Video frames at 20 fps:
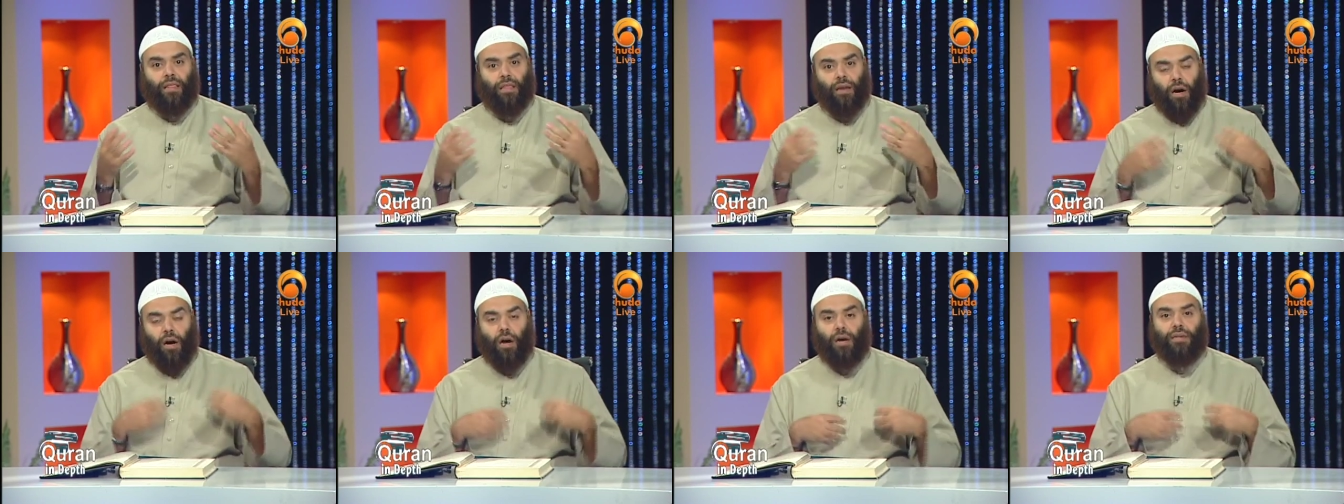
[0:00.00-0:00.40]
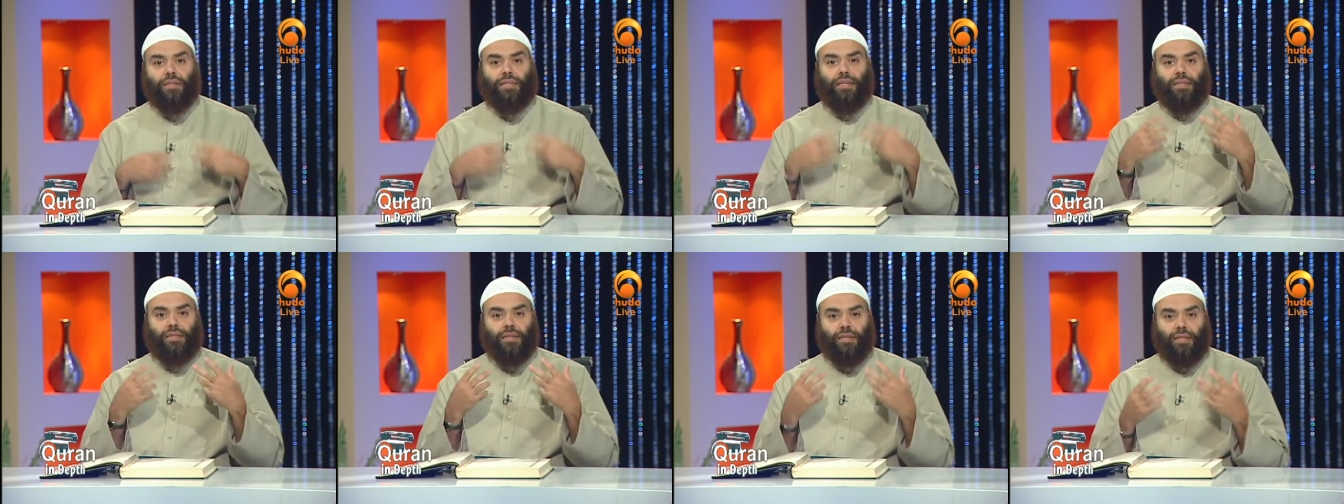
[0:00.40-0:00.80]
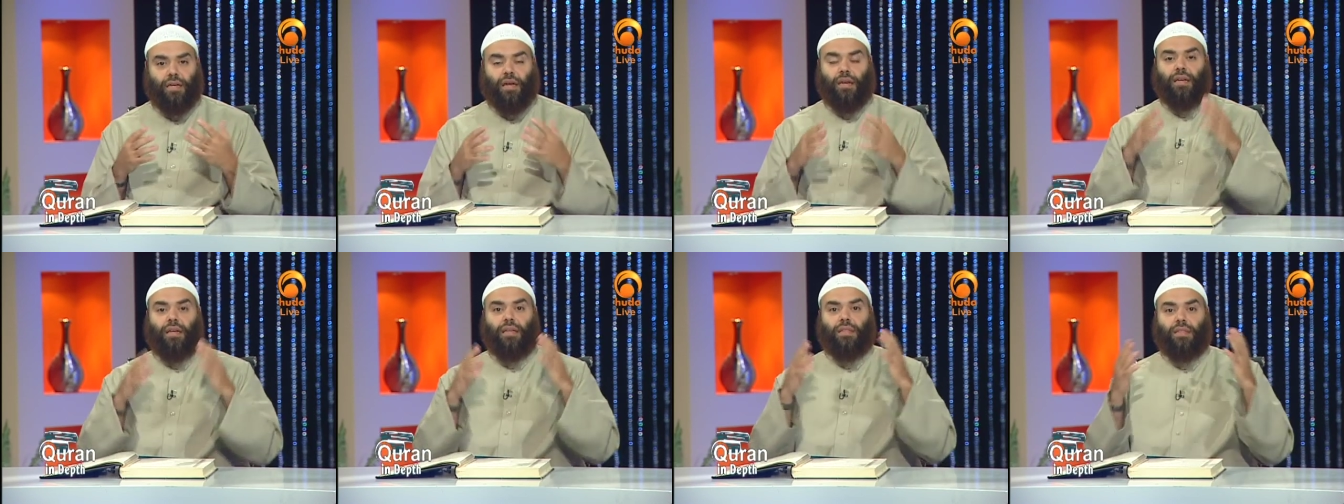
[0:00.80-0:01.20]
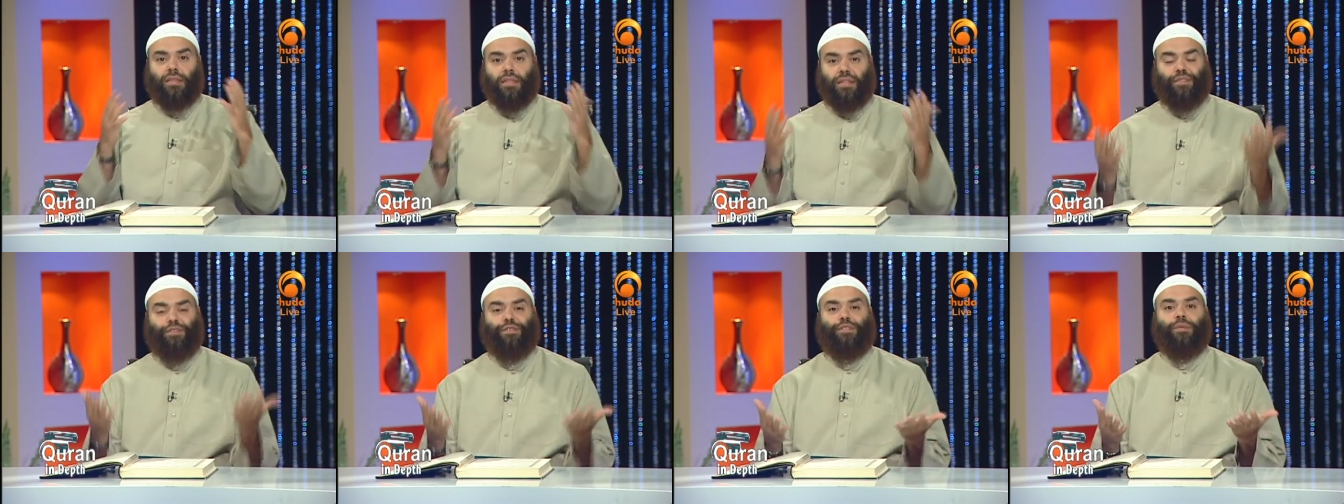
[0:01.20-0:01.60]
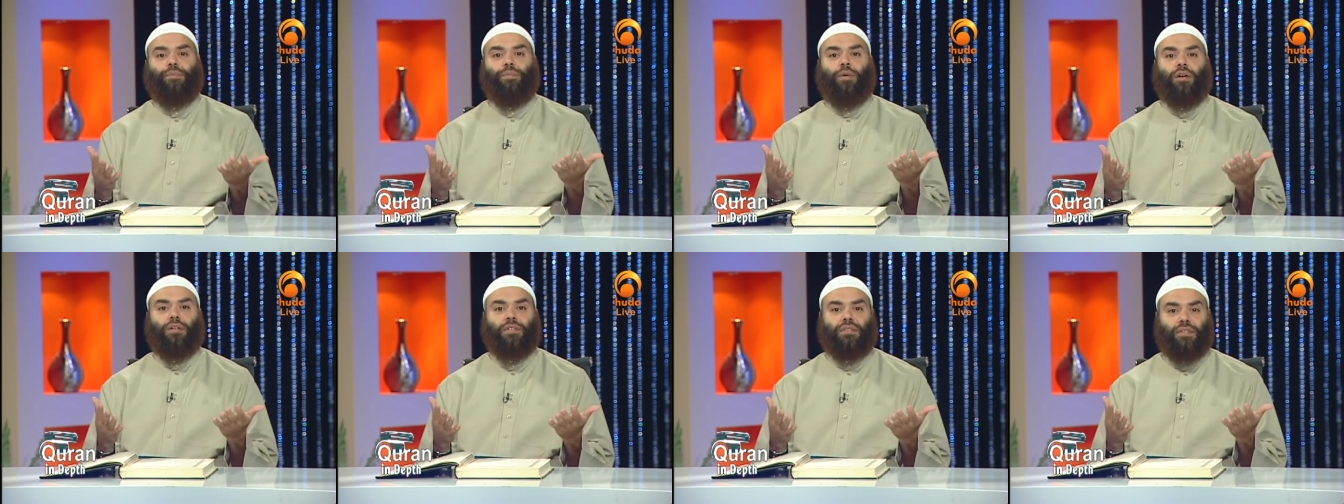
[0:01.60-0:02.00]
The heart and the tongue and the
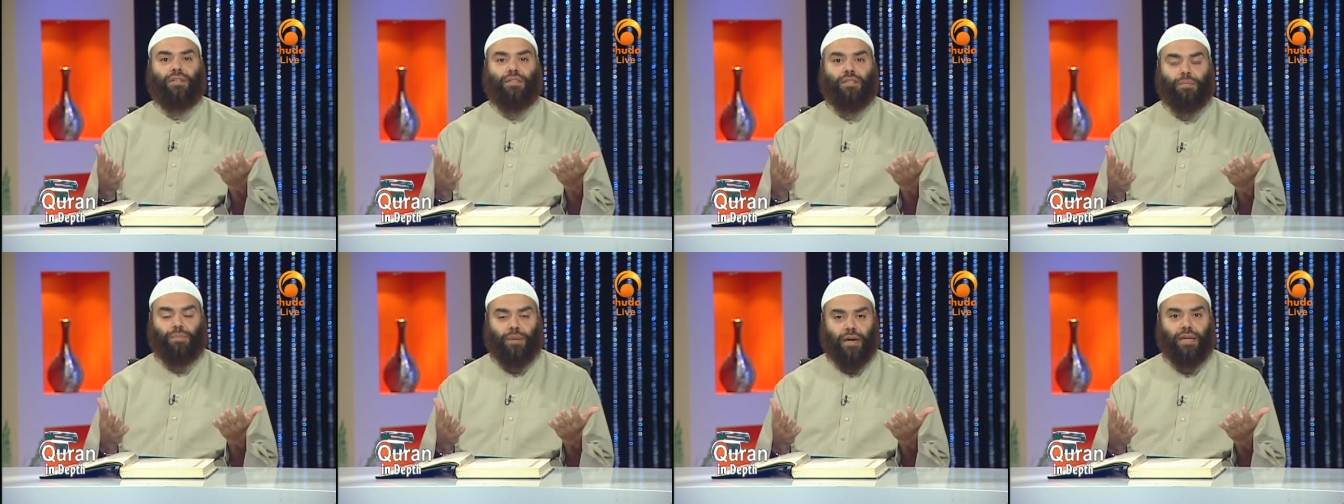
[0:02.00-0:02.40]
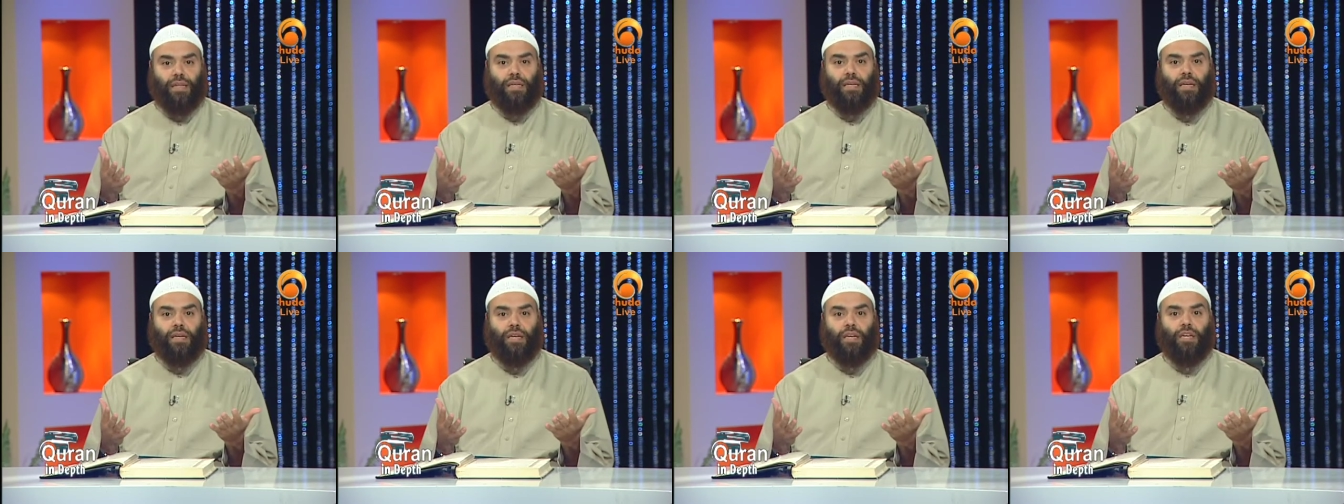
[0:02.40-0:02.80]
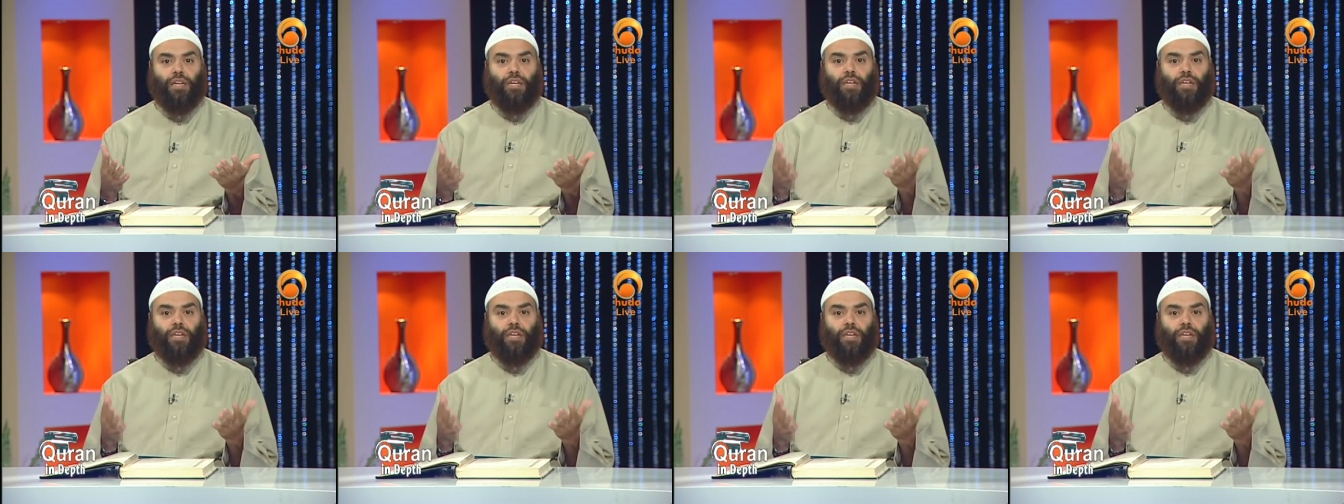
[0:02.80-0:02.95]
different parts of the body